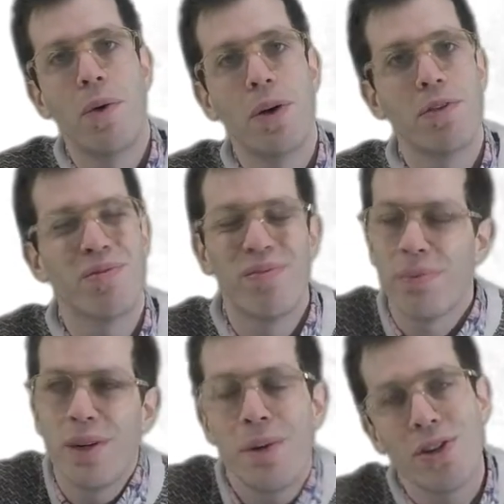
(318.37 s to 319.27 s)
We've
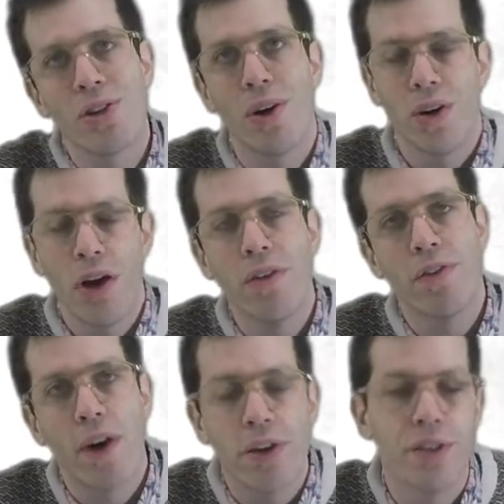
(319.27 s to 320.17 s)
pretty much gotten
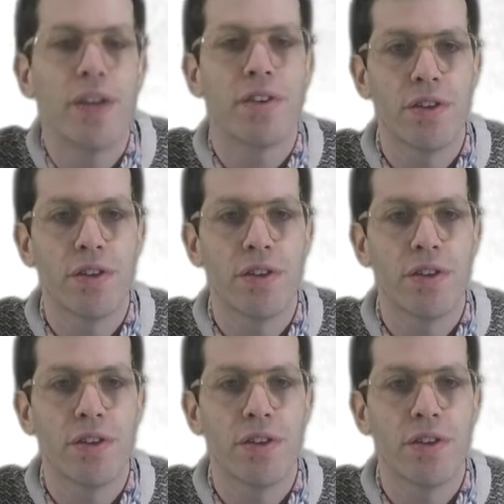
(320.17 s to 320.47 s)
over file size